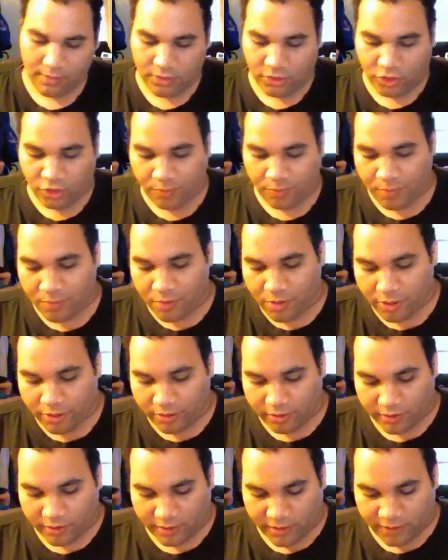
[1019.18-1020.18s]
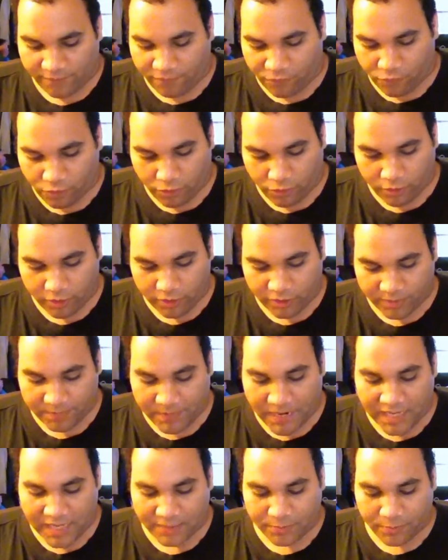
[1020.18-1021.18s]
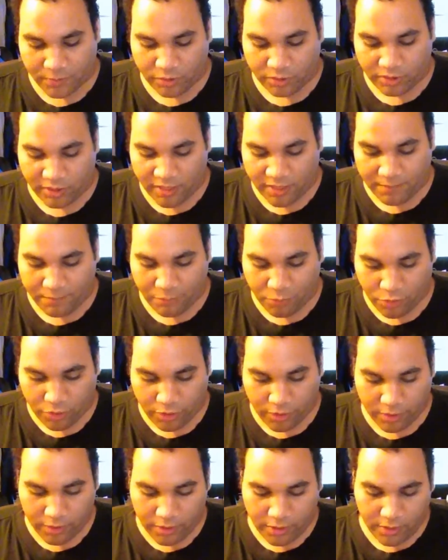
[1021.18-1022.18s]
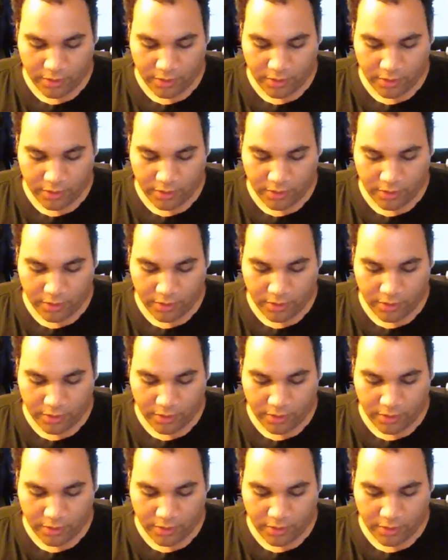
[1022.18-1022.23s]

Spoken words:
Super Mario 64, Smash Bros. Import,